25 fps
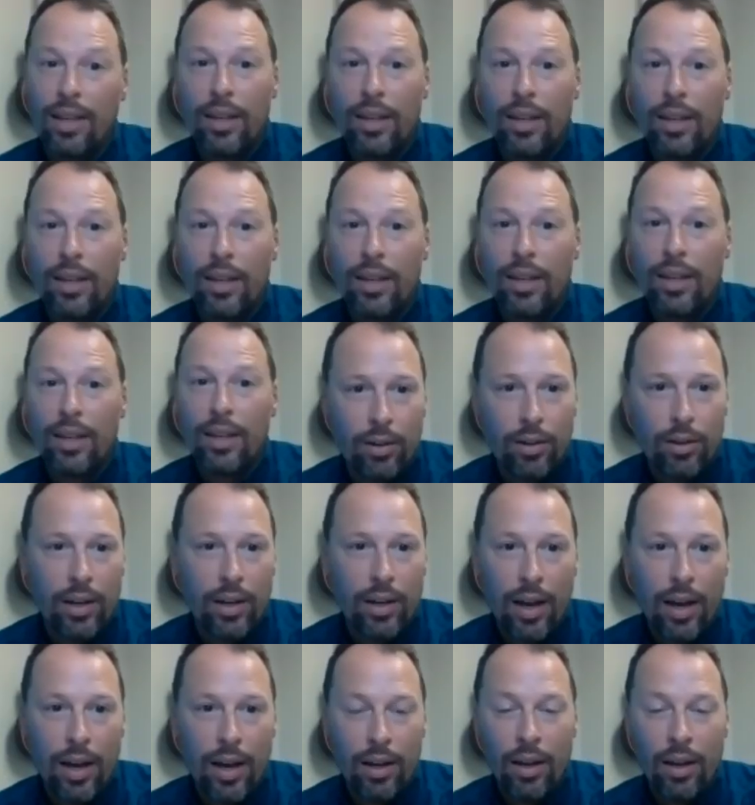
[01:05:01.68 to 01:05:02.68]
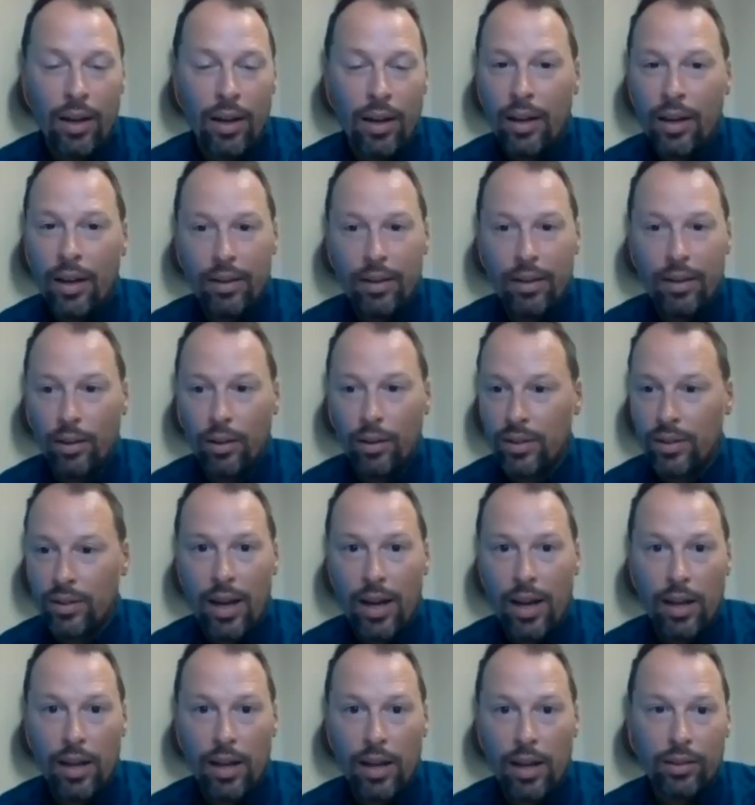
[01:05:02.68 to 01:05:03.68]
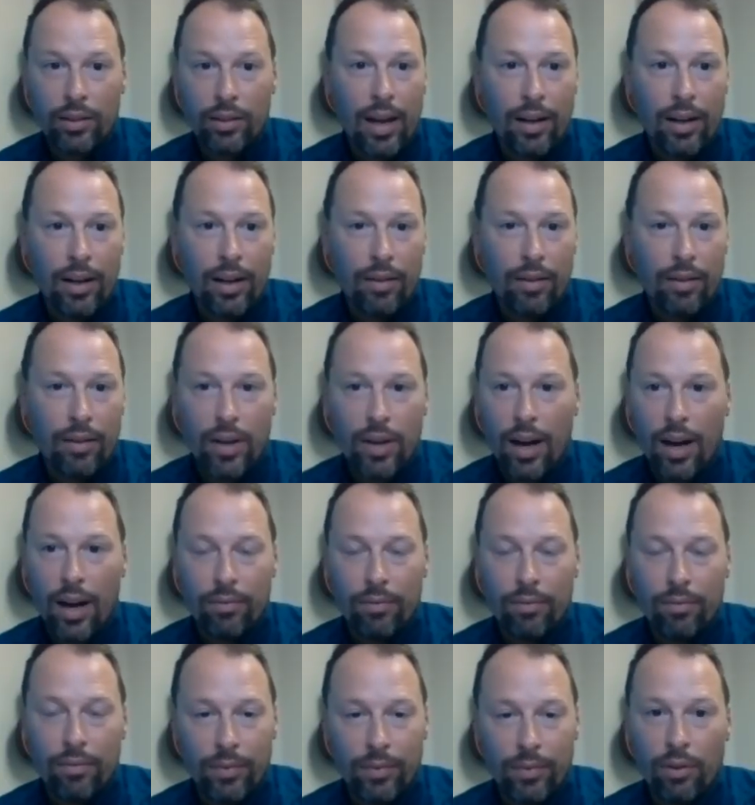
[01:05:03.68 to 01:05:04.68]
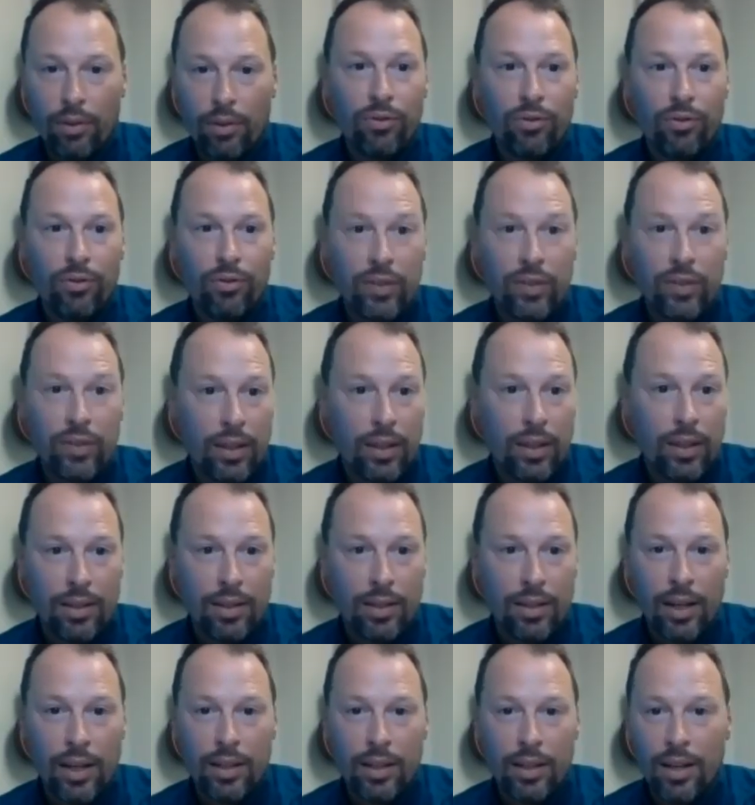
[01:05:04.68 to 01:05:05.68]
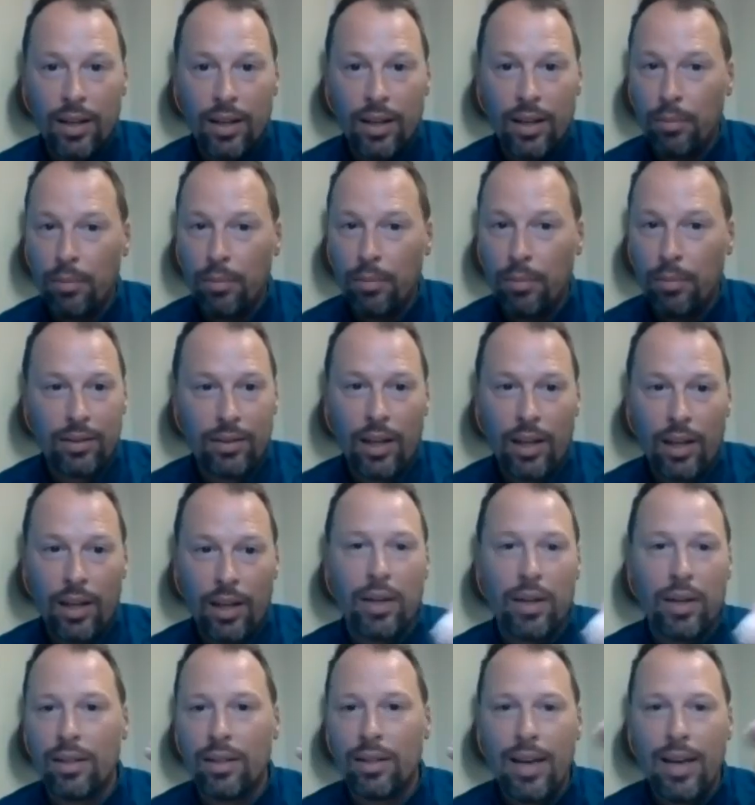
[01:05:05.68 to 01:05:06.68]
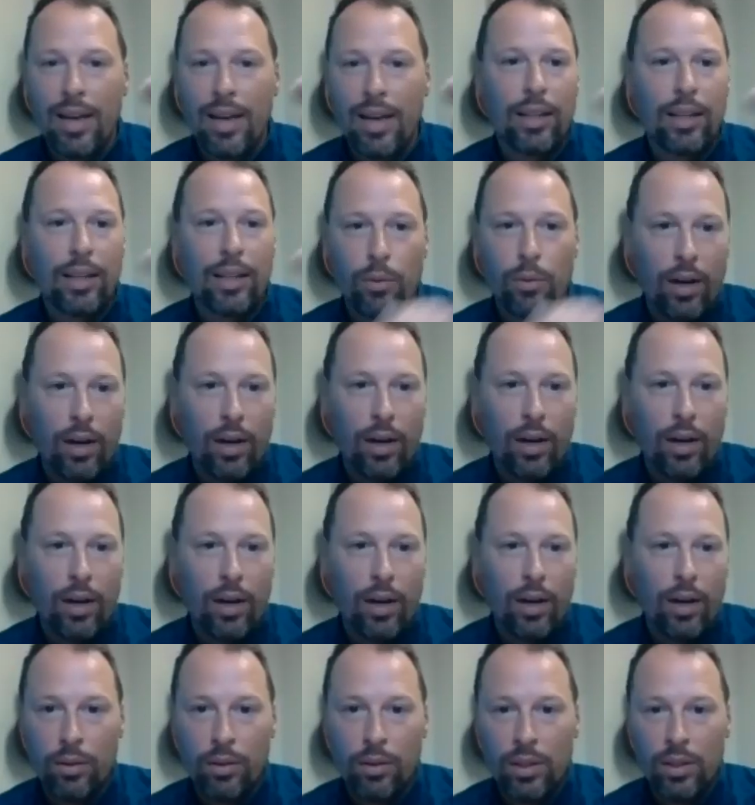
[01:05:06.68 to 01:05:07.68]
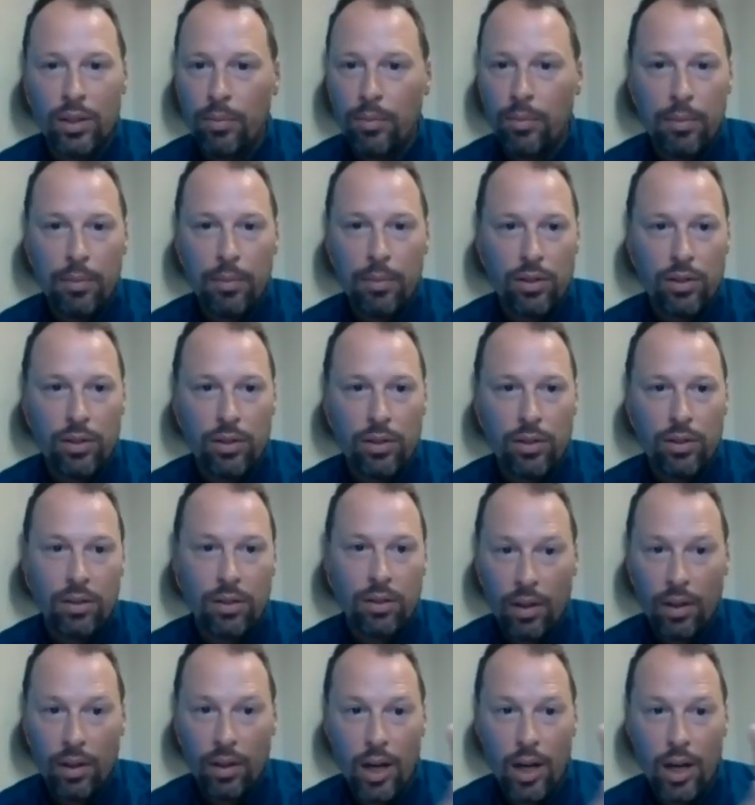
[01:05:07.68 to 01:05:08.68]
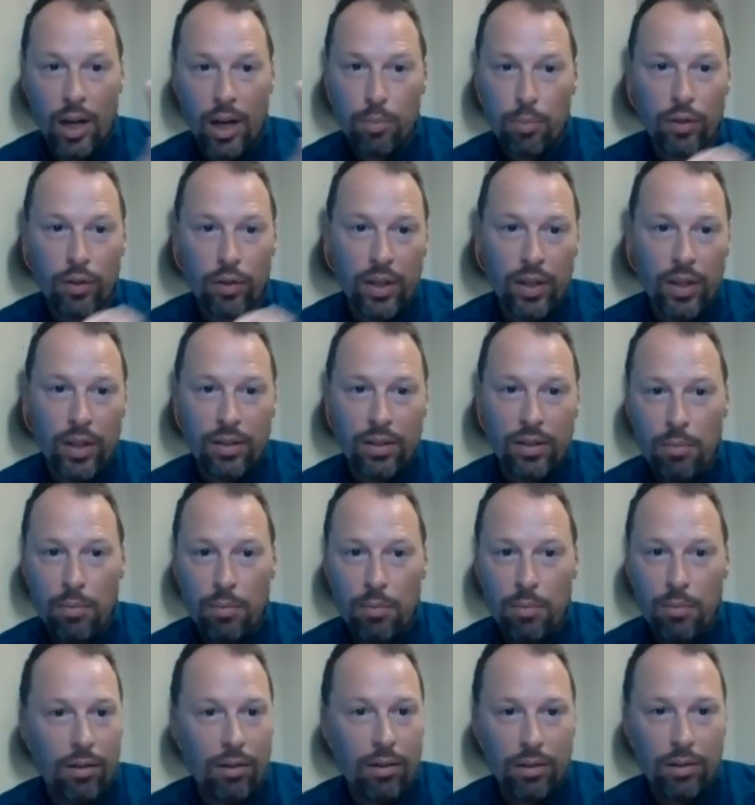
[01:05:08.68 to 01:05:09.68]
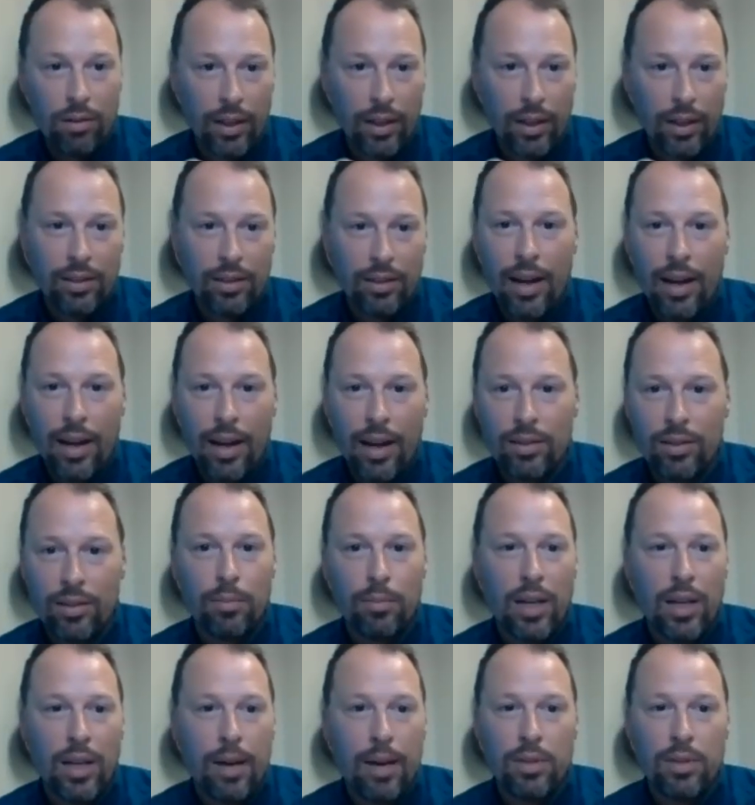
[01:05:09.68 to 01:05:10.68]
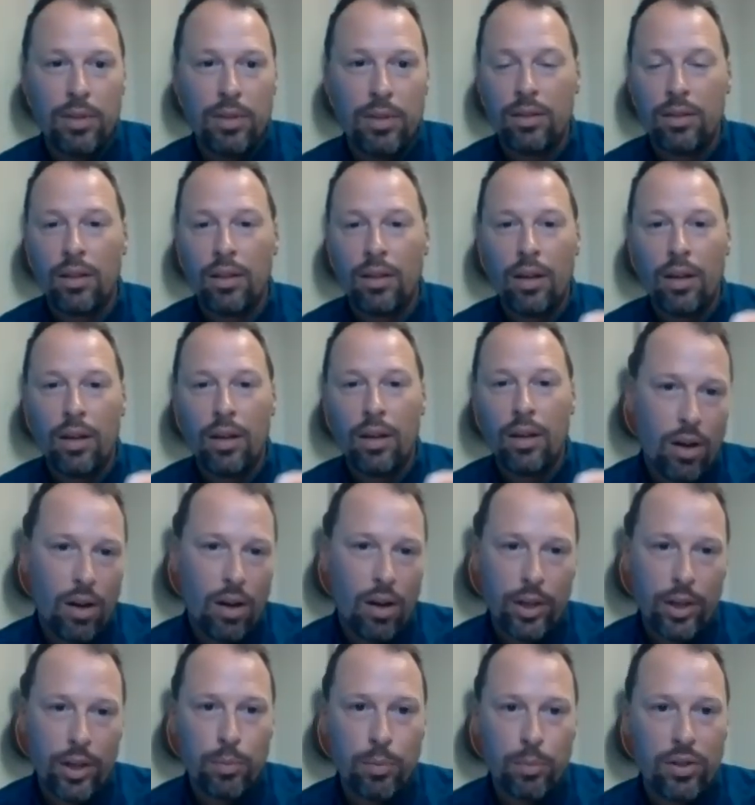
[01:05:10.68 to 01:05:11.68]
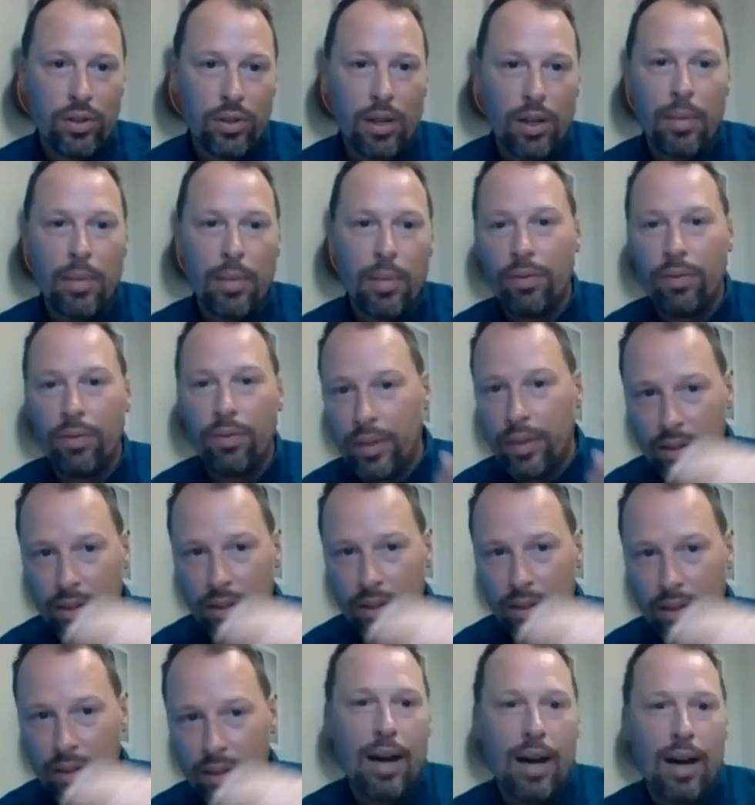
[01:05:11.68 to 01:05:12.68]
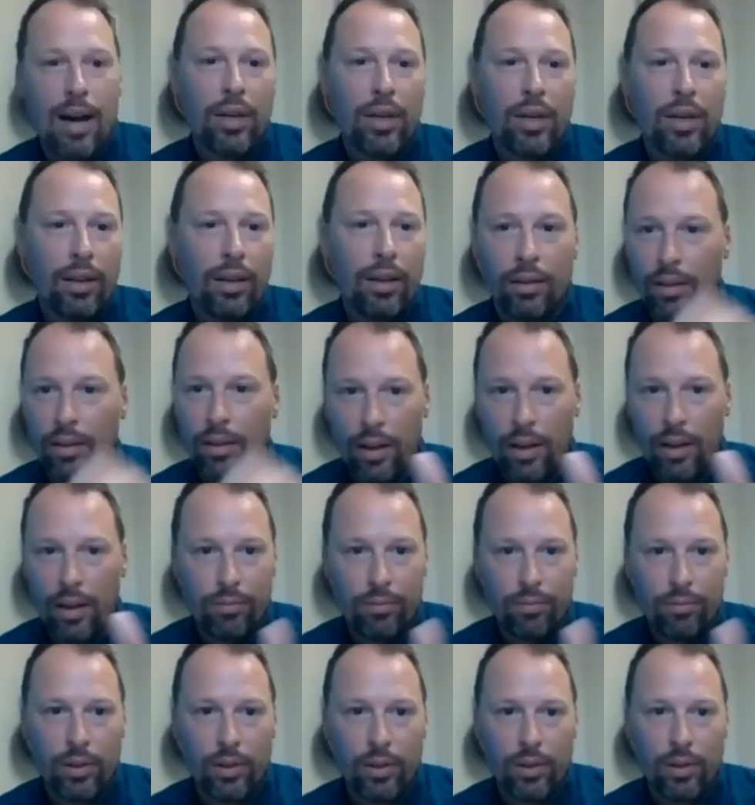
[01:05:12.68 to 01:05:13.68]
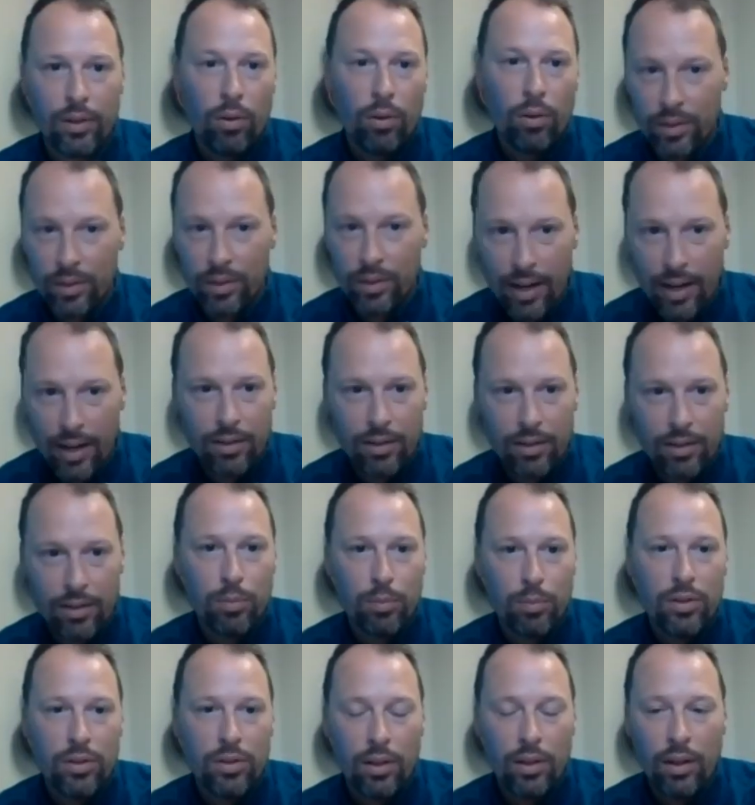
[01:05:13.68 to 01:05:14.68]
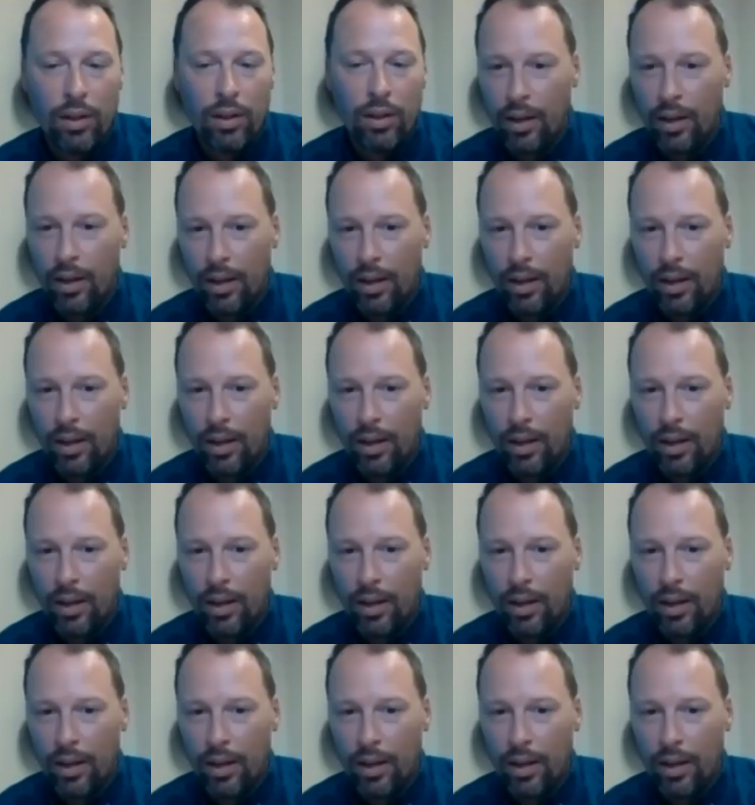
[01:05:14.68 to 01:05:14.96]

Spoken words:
things I need to do today. Today I looked at it and I've got, 50 things I need to get done, but it's telling me exactly what I need to do. Sometimes it's just approve this email, click, send it out. Sometimes it's call this person about this topic and or text this person.